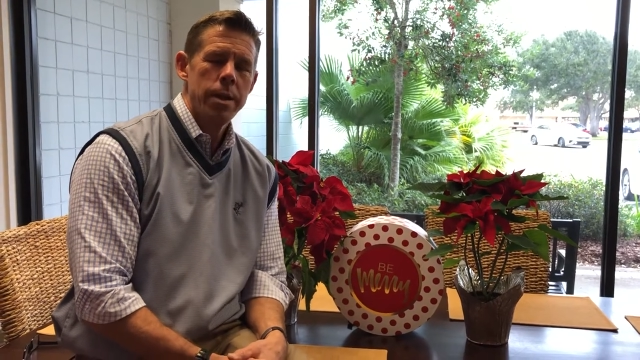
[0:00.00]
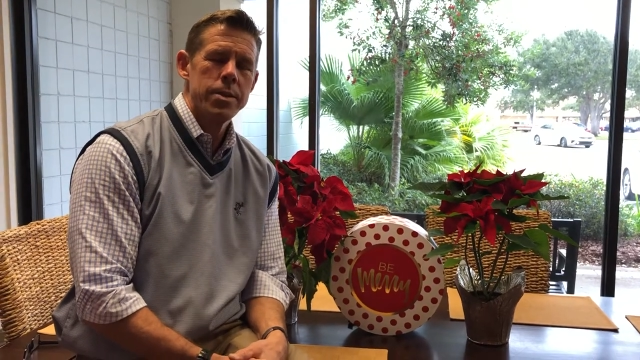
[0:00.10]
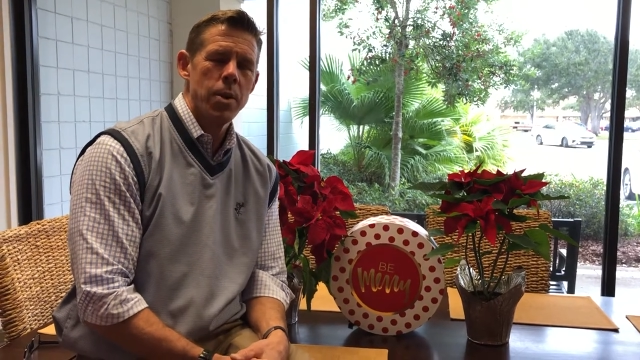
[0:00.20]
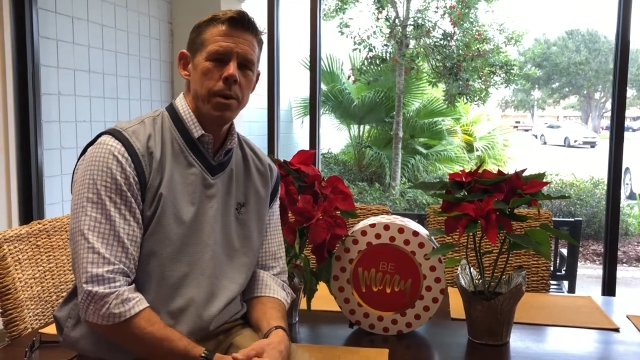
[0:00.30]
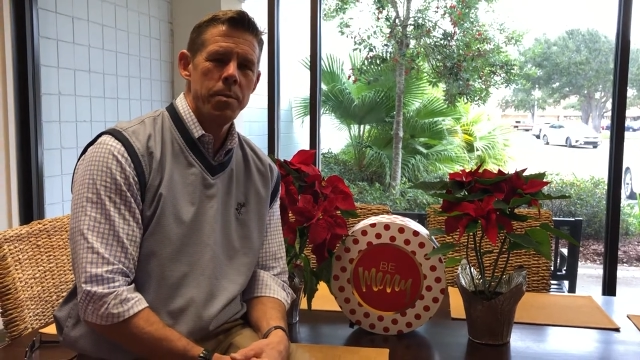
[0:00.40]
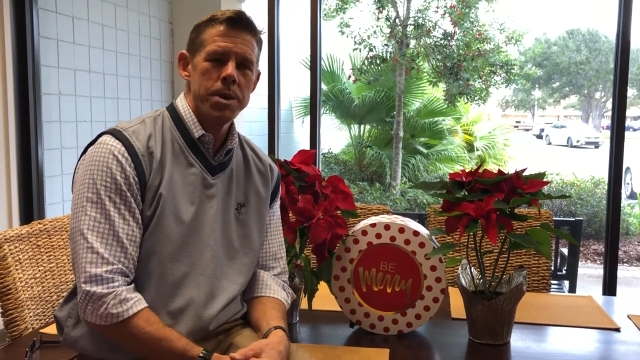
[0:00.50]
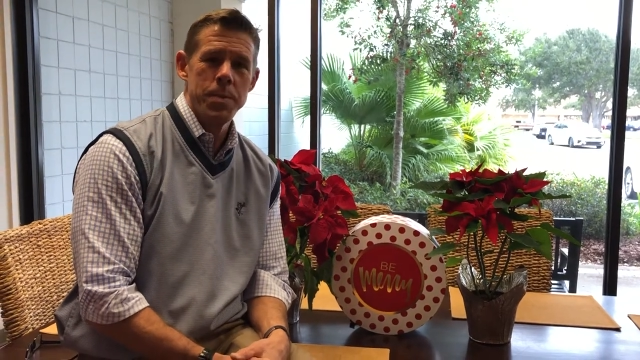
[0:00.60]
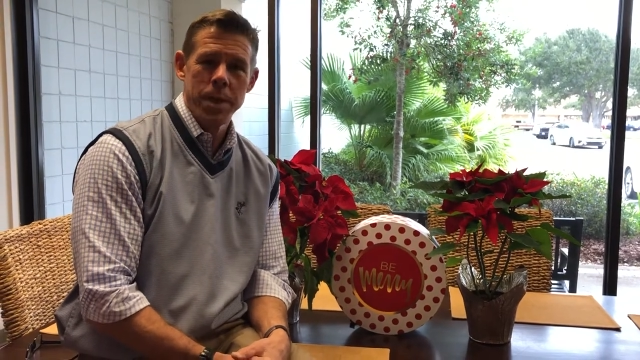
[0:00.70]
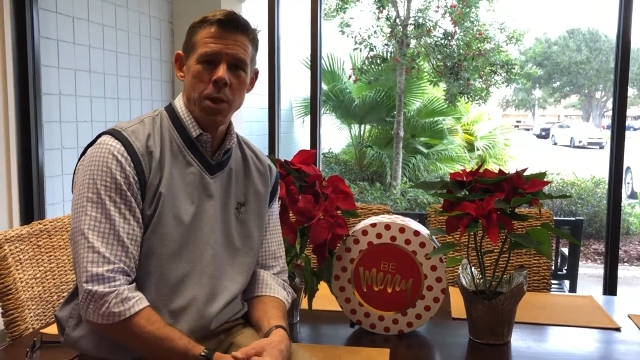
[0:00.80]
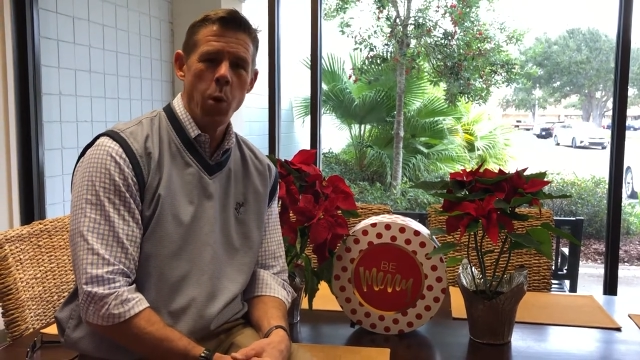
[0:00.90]
so it must
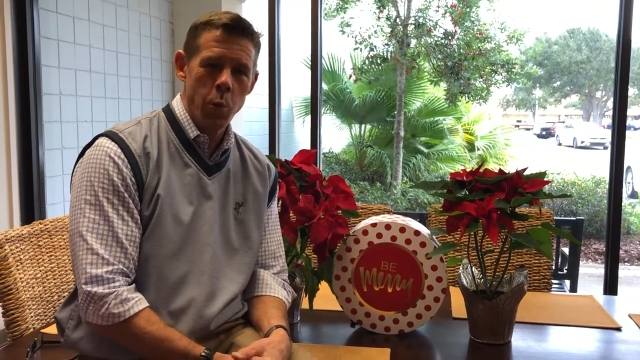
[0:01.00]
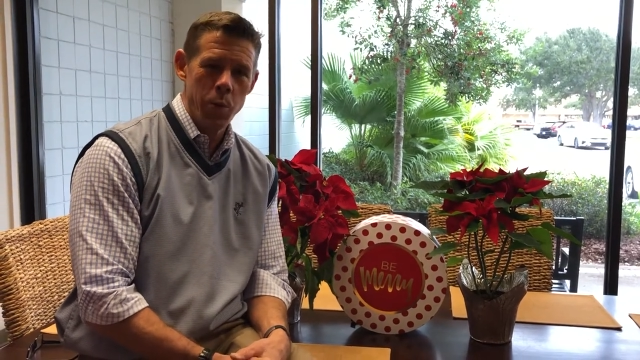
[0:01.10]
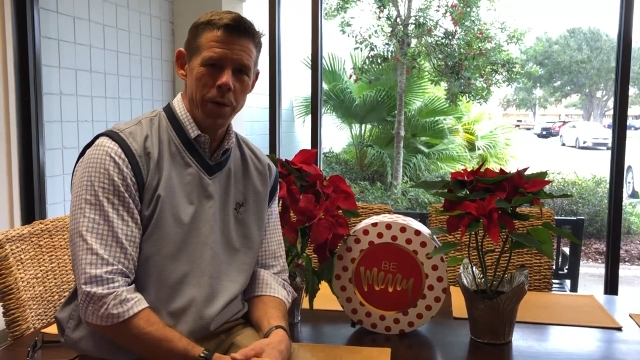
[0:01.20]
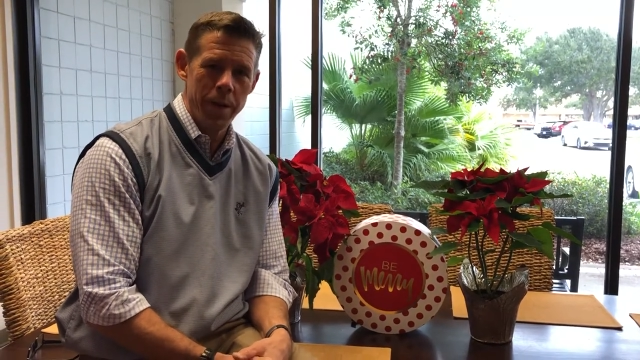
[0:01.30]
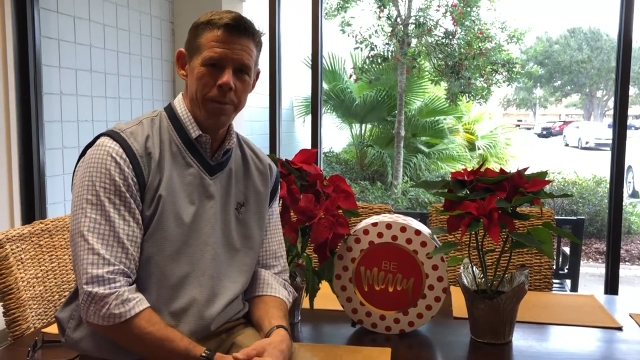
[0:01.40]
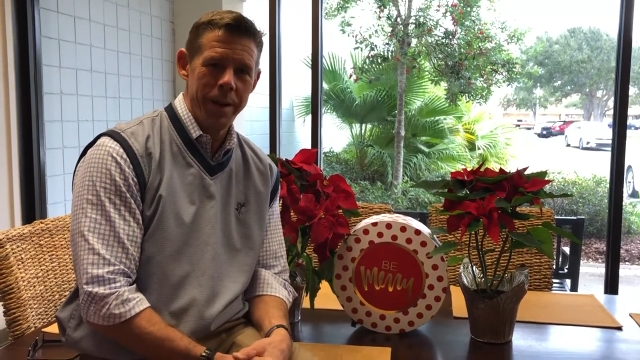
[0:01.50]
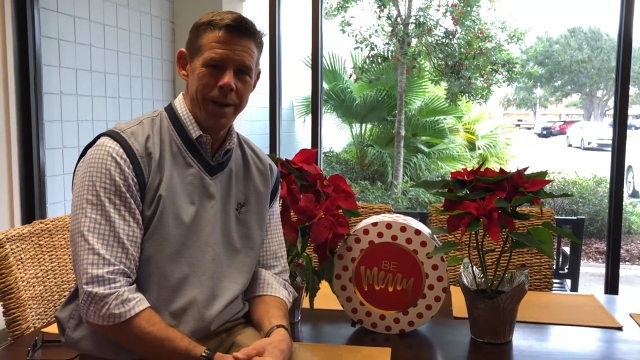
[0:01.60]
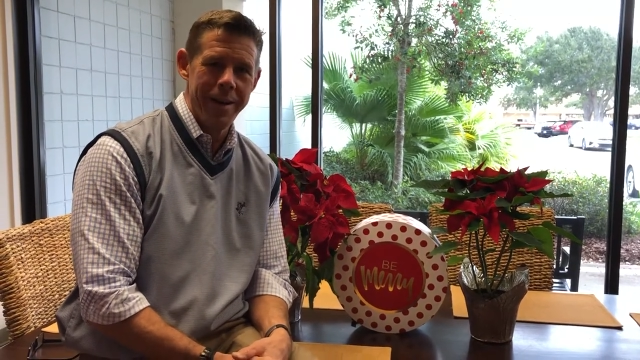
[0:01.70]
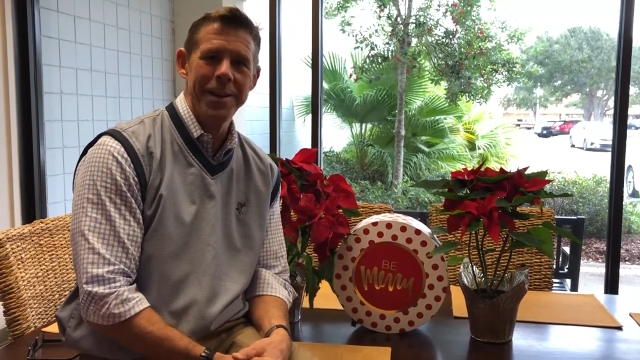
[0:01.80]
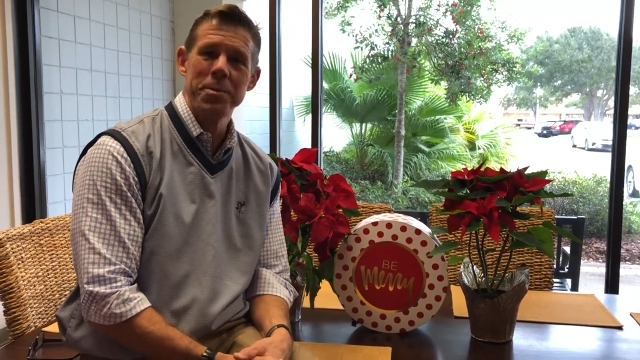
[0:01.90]
be colder up
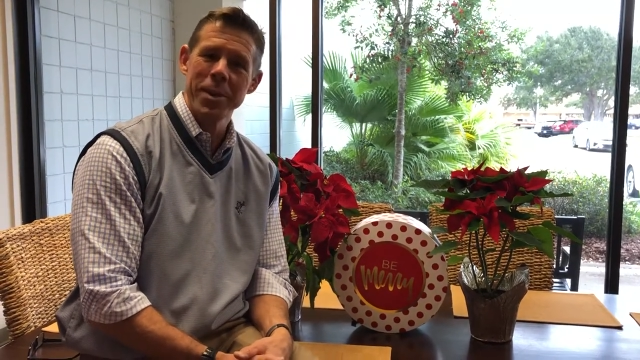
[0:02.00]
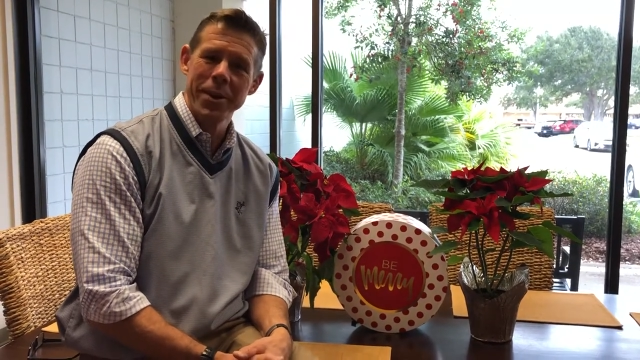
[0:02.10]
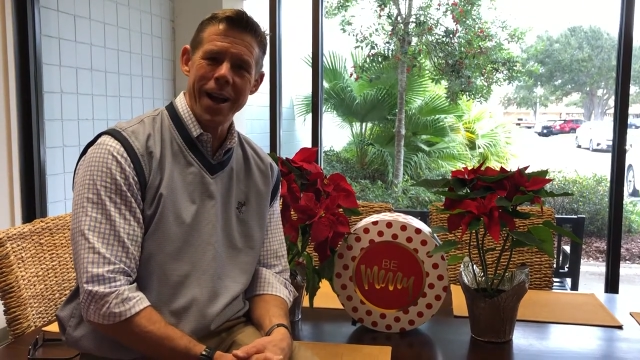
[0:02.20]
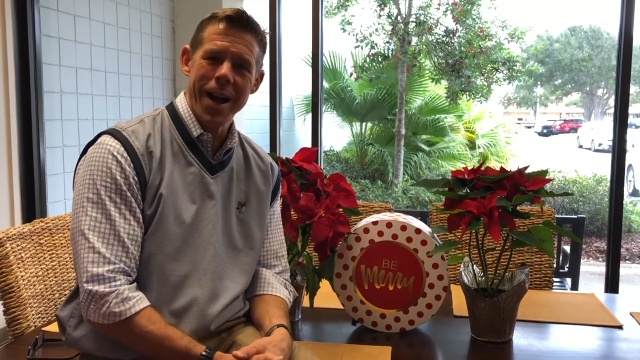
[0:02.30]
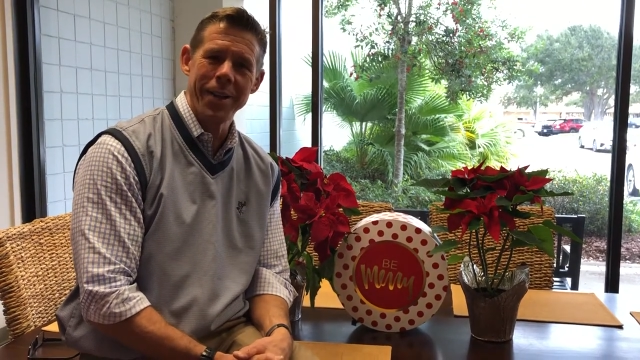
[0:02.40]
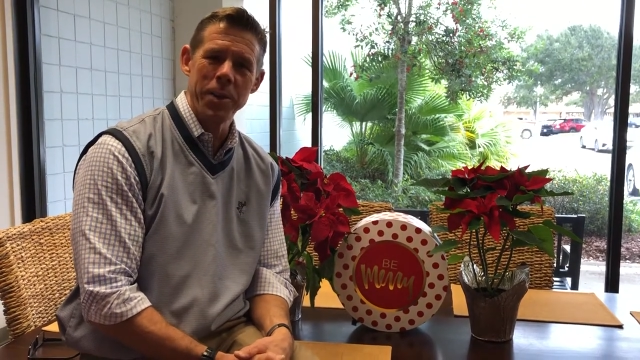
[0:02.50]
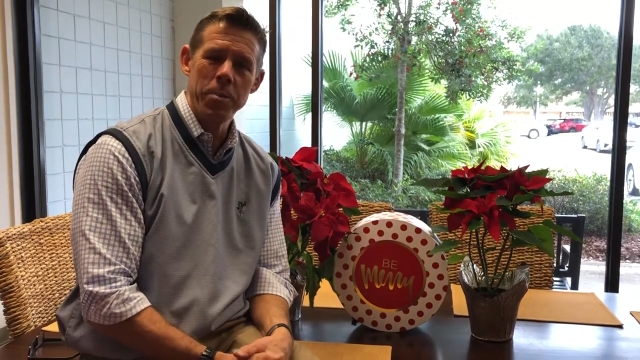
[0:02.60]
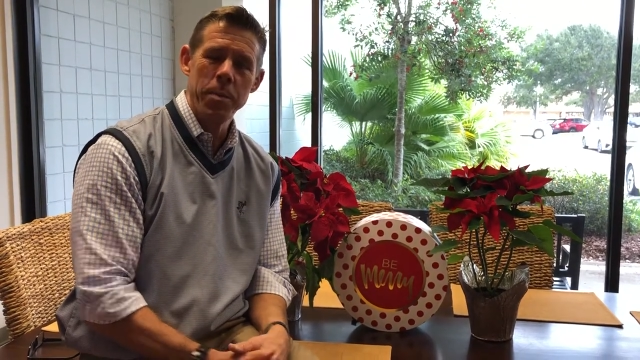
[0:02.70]
there in Amelia Island.